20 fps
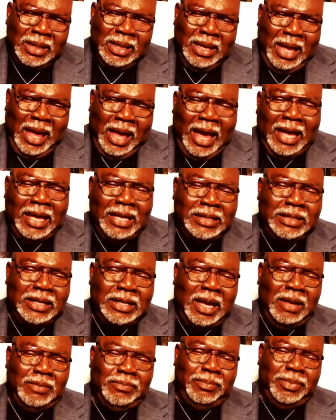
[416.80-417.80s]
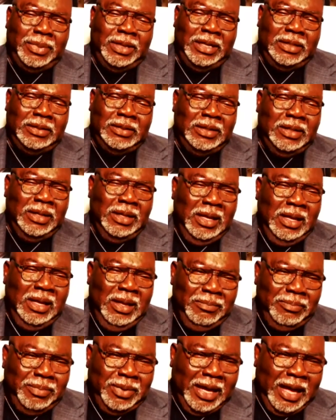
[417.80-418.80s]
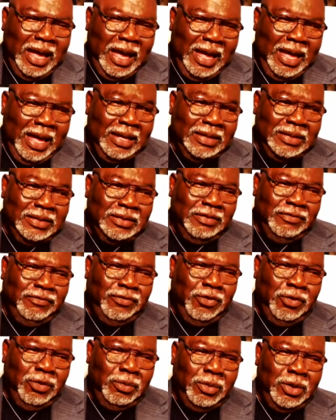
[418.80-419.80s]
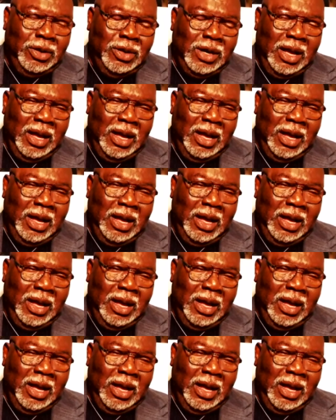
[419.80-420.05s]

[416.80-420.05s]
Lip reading: I had not been behind the former